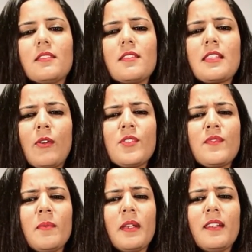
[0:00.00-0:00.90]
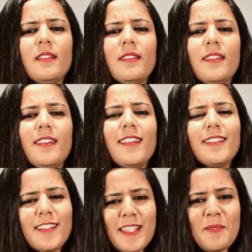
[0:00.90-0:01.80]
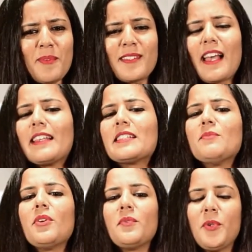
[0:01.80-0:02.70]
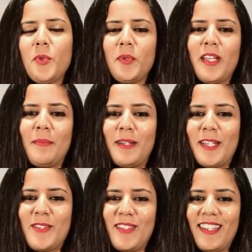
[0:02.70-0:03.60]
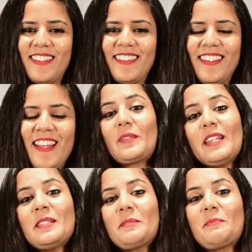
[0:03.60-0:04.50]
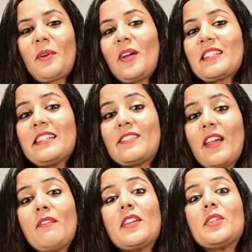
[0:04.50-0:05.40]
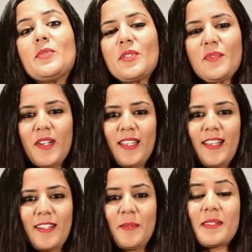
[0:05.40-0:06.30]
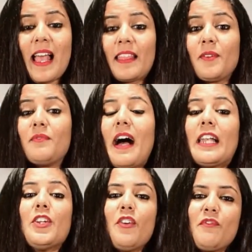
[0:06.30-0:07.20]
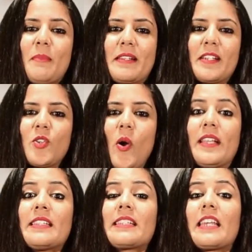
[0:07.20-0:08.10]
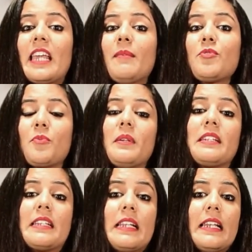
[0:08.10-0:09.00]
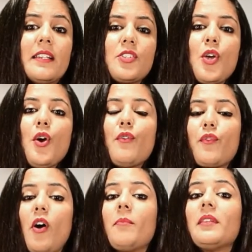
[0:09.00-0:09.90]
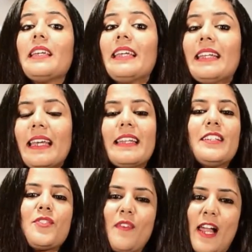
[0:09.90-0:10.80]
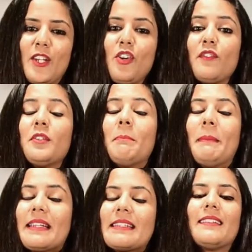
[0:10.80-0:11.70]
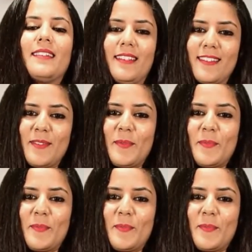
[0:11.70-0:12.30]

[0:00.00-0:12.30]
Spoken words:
Sounds familiar? This is precisely what we do with our money today. This brought in revenues for kingdoms, and the value of metal coins came to be delinked from the inherent value of the metal in it.